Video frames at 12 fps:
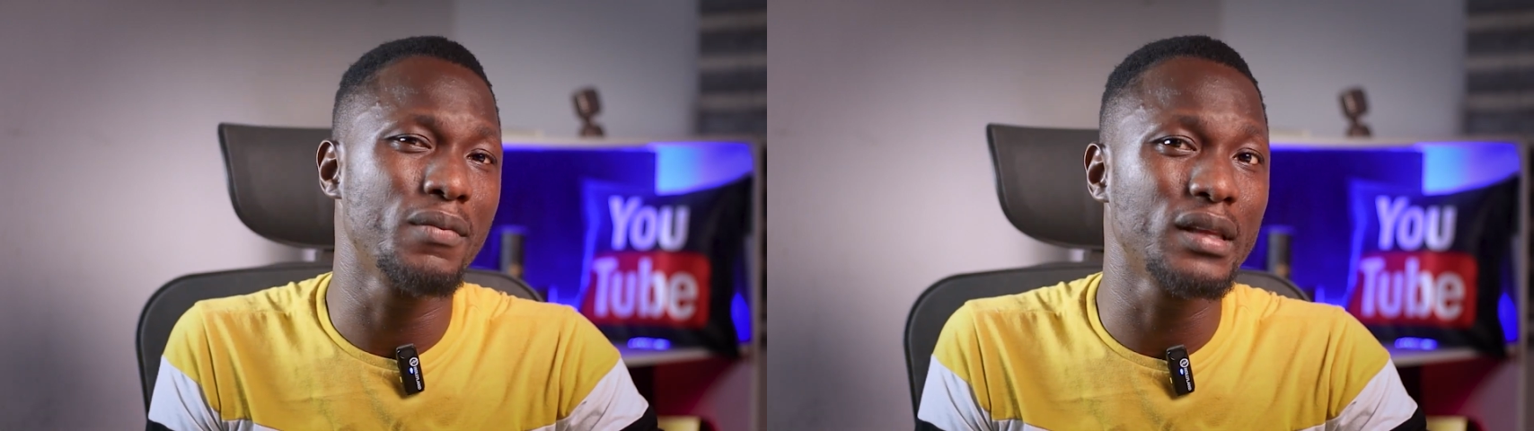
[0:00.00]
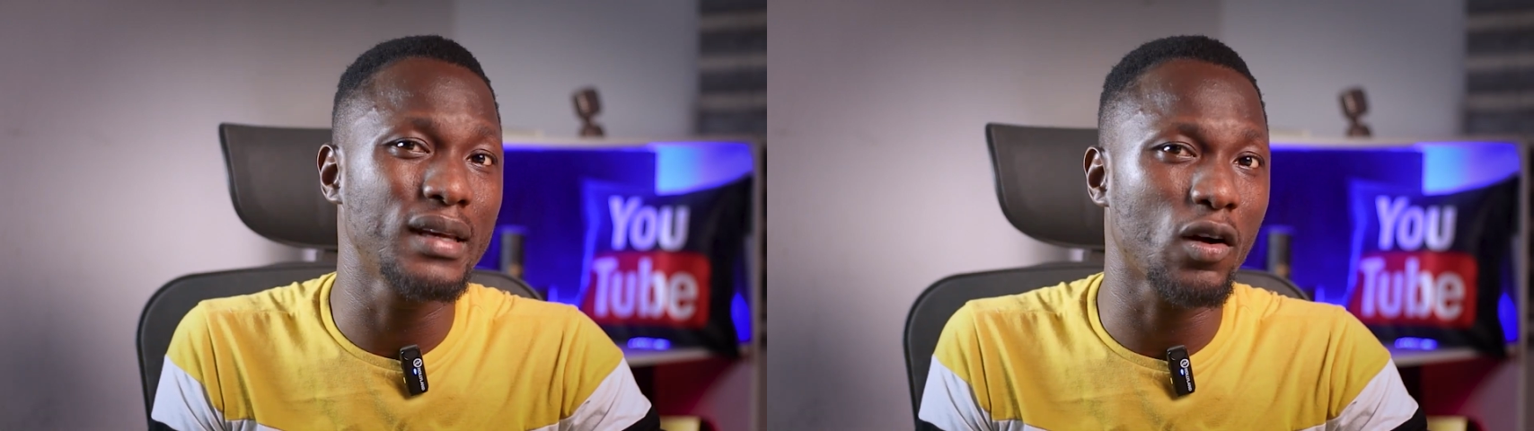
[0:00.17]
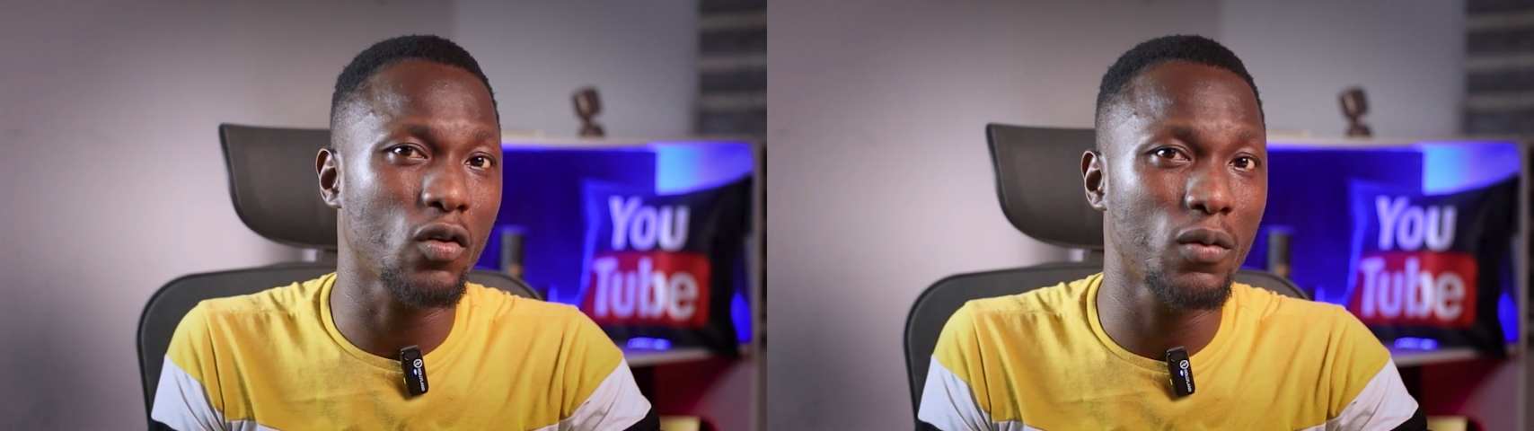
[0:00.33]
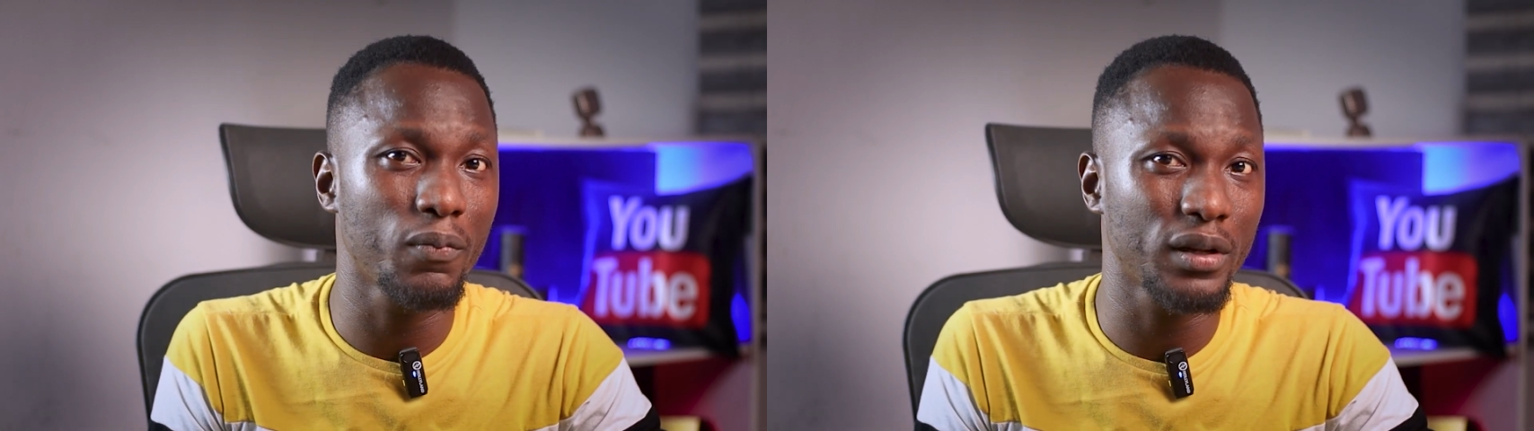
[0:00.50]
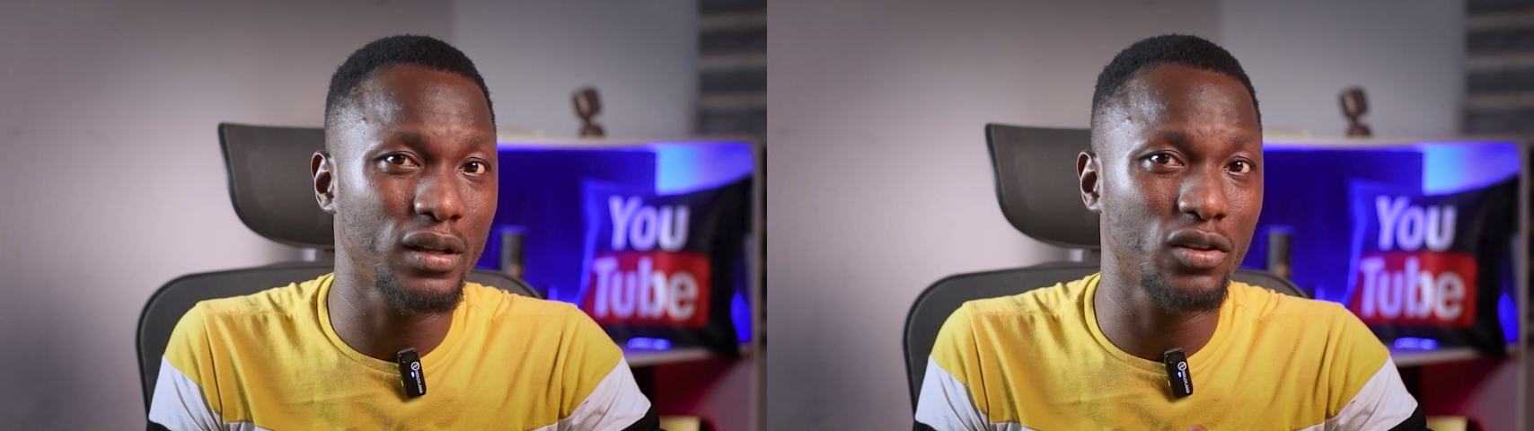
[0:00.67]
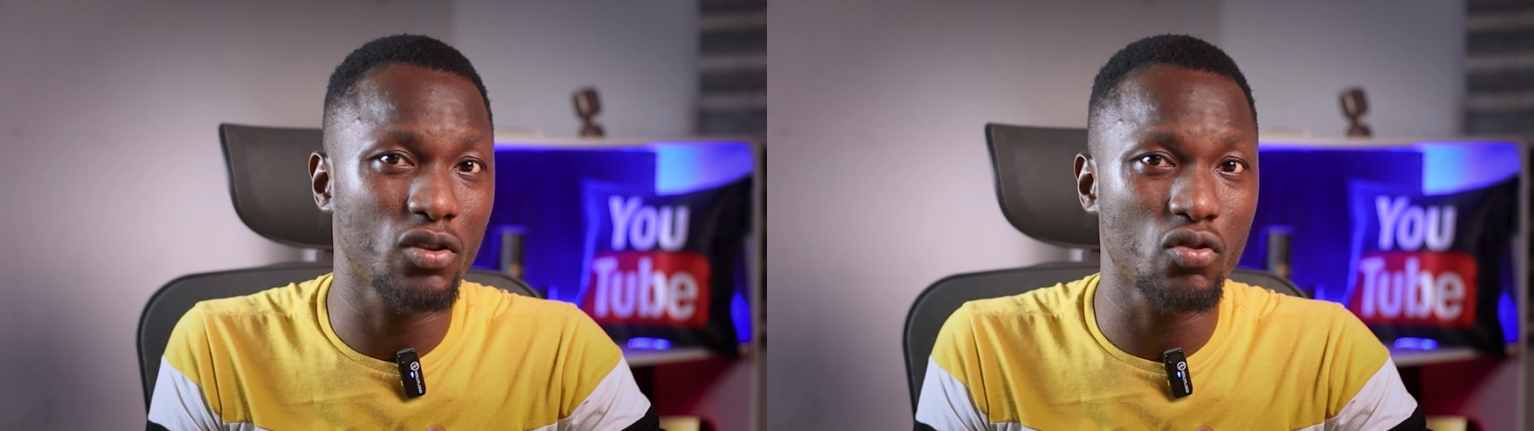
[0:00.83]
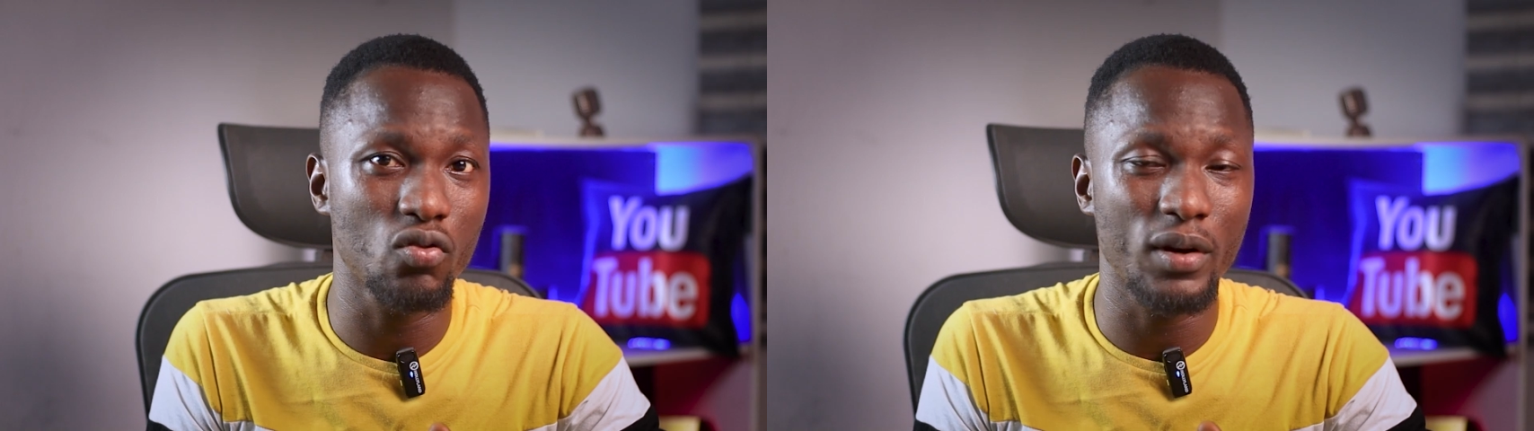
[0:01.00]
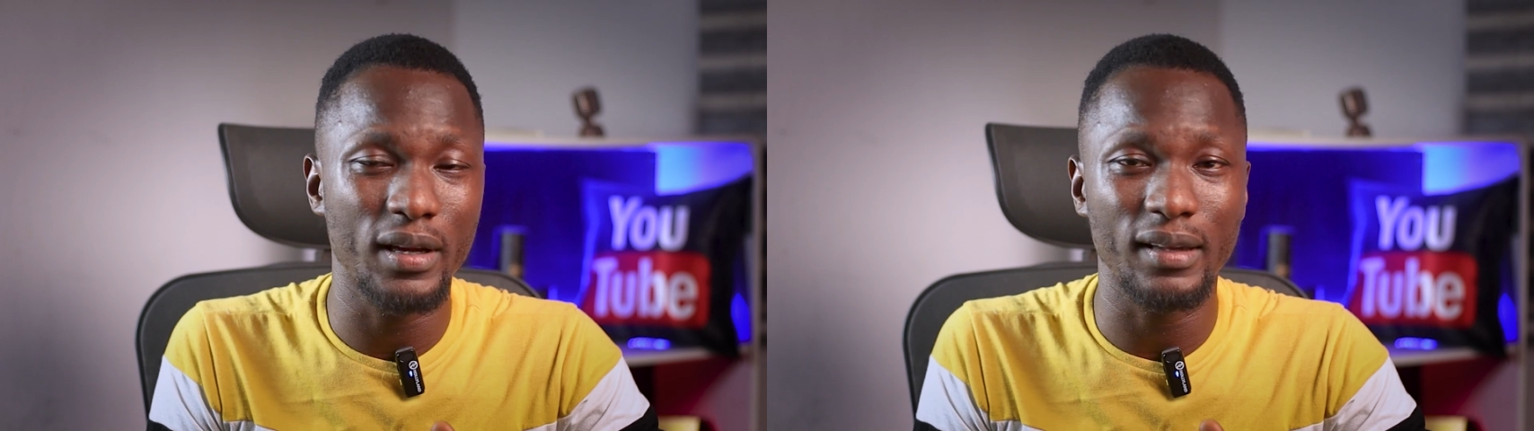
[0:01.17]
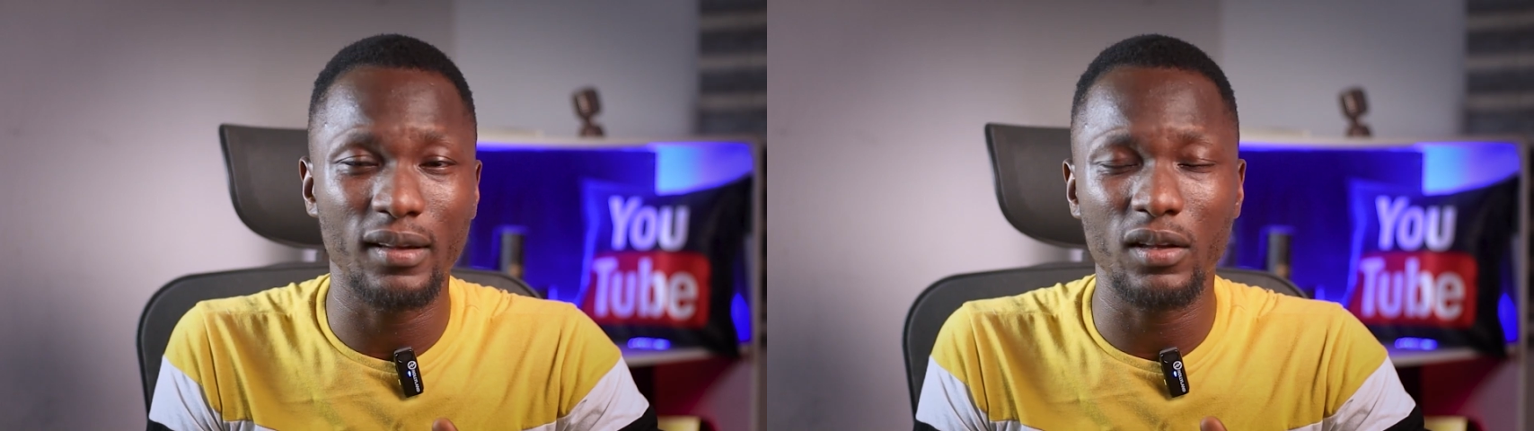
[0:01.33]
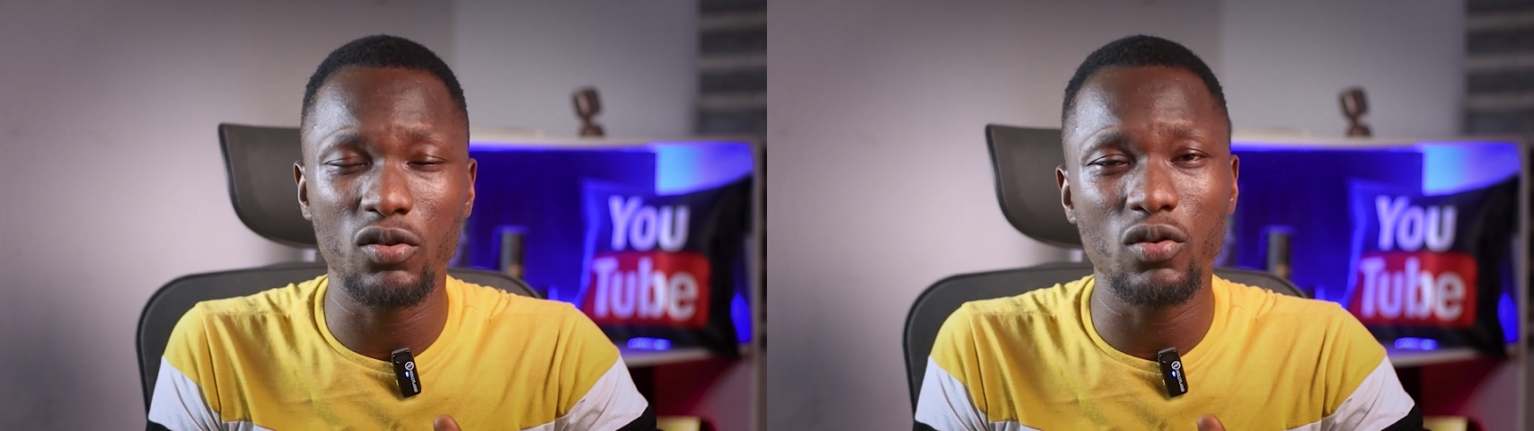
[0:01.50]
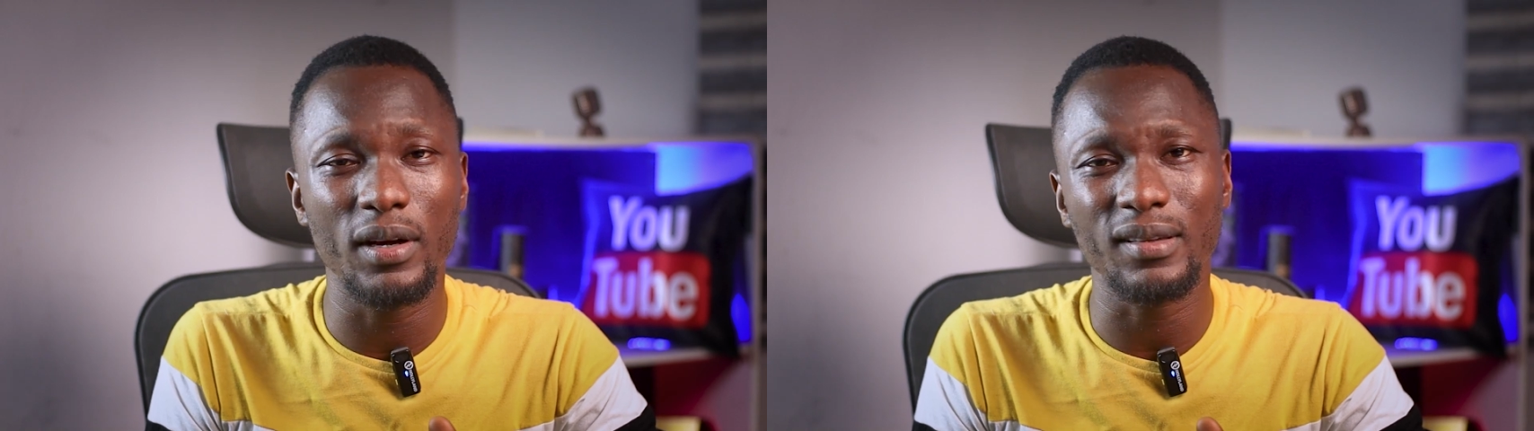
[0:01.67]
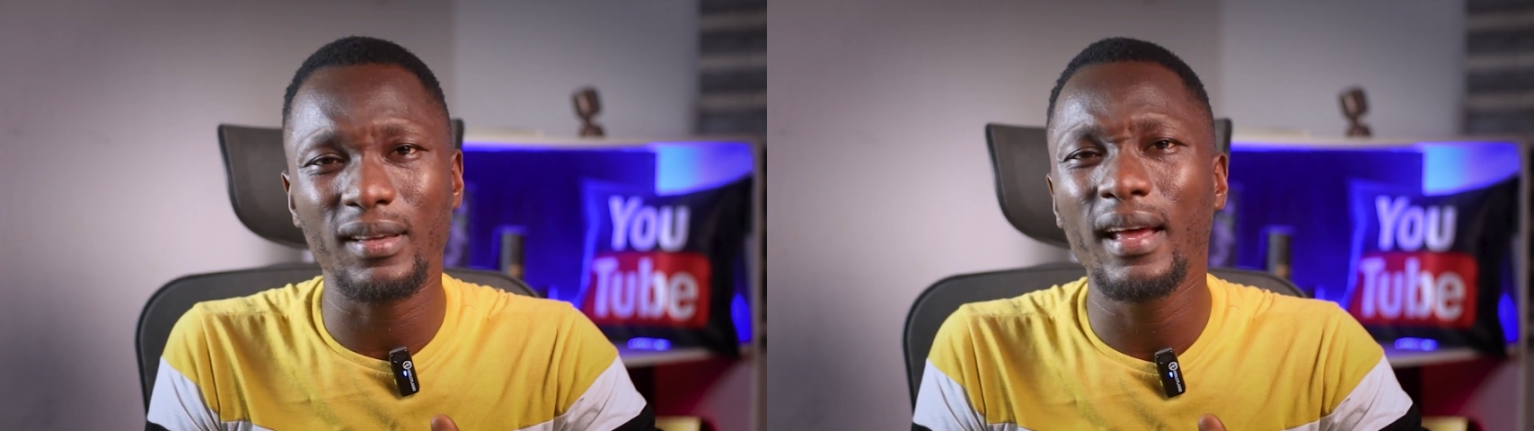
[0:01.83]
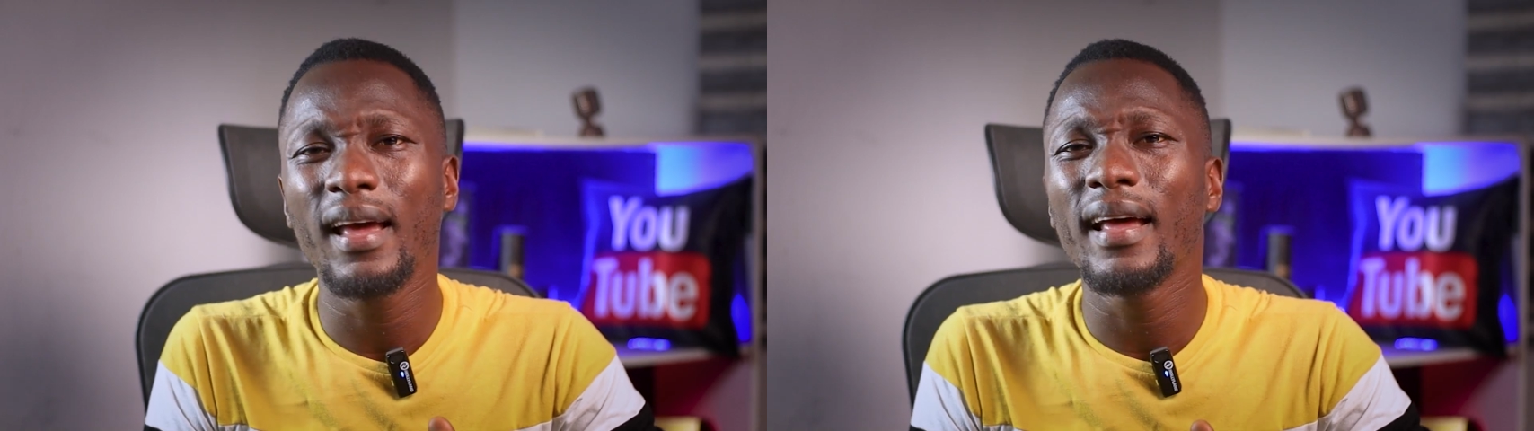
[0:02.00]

media company in the US